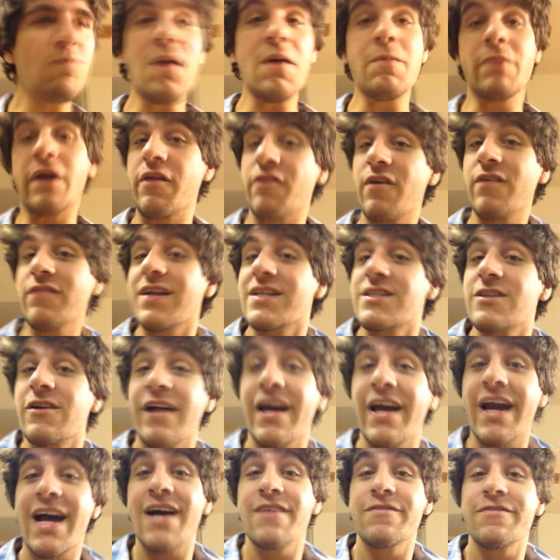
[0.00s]
But I think that's all
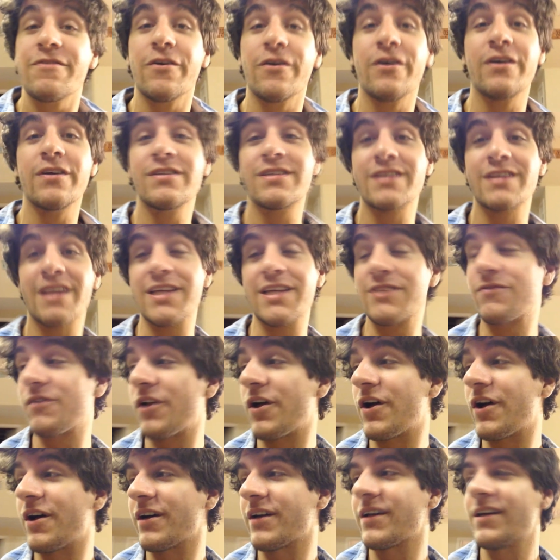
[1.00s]
I have for today's
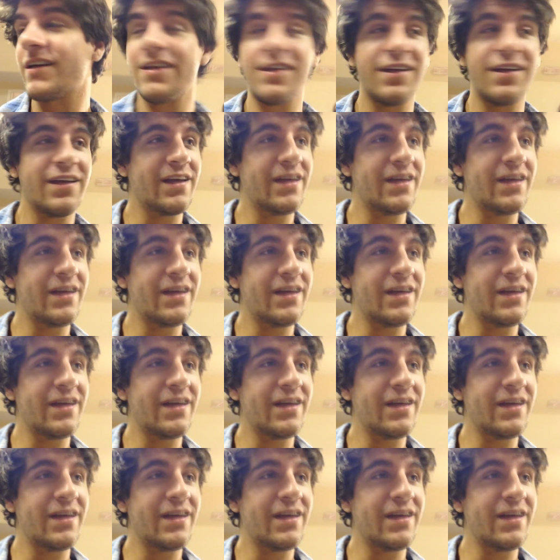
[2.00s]
vlog.